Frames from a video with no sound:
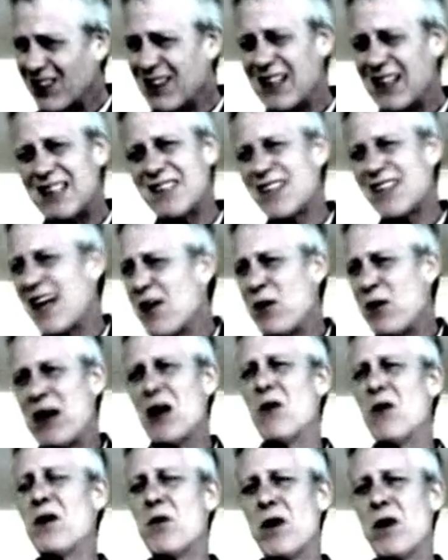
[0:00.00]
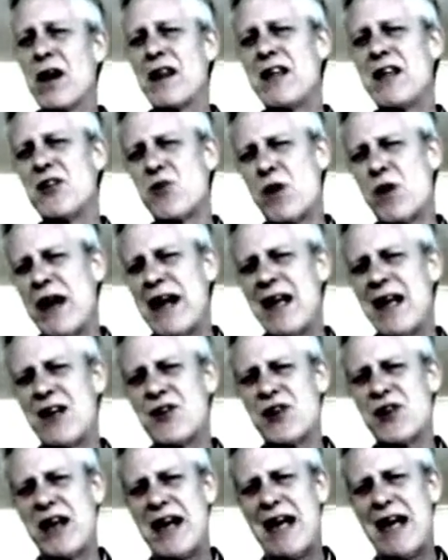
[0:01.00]
let's say we go into one of these
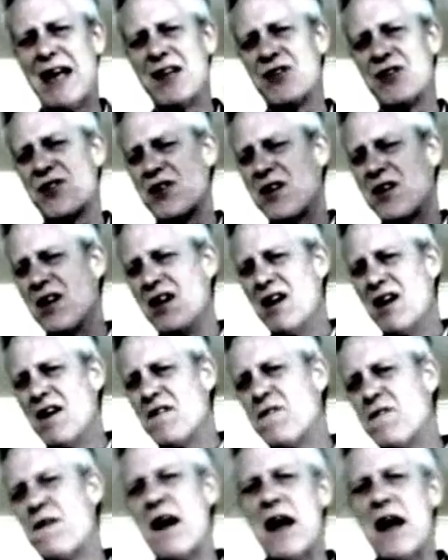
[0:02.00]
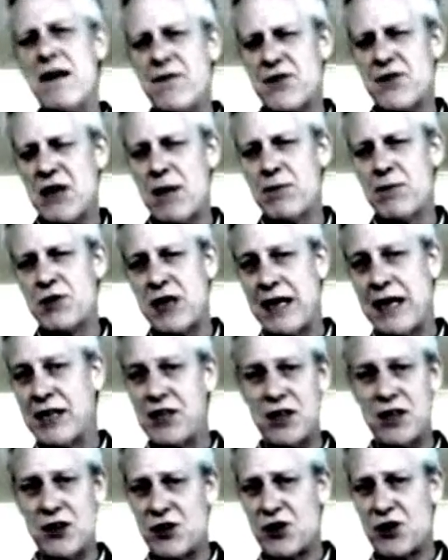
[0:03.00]
readings that has 5
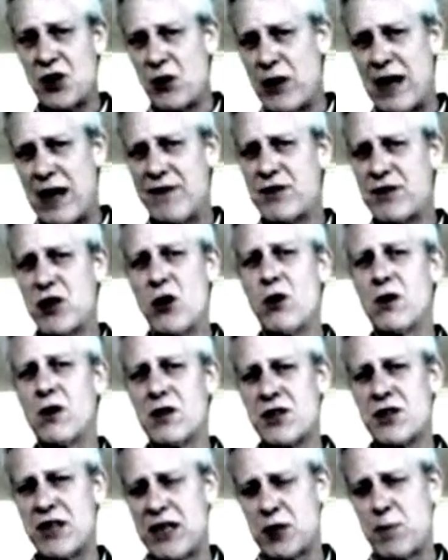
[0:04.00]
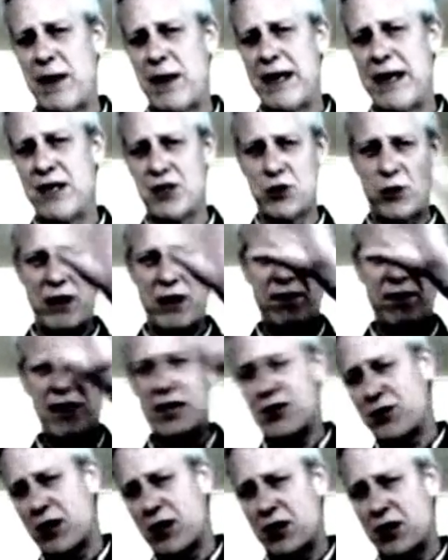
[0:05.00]
subsections, so we have a total of 6 pages. We have
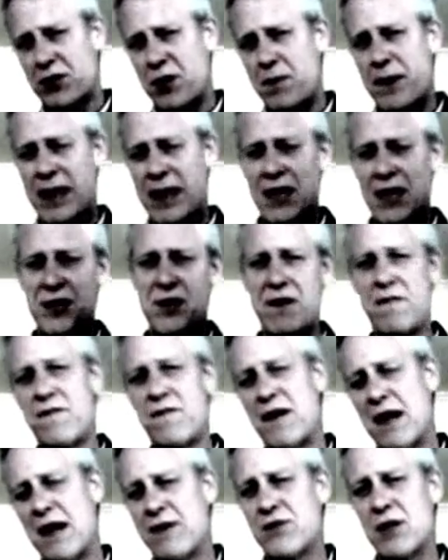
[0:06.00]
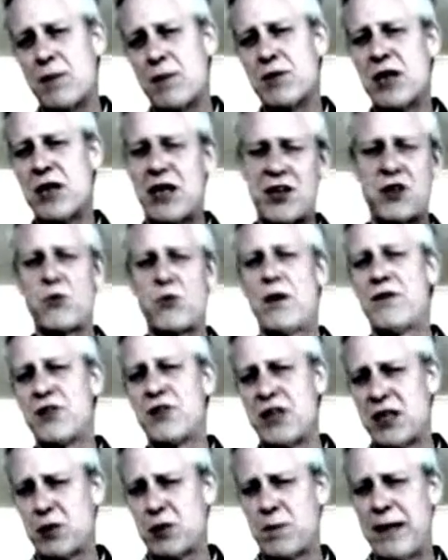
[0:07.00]
the introductory page and then 5 subsections, we
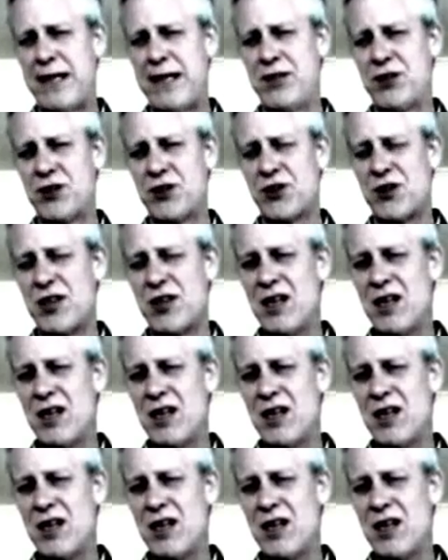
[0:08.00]
have 6 pages.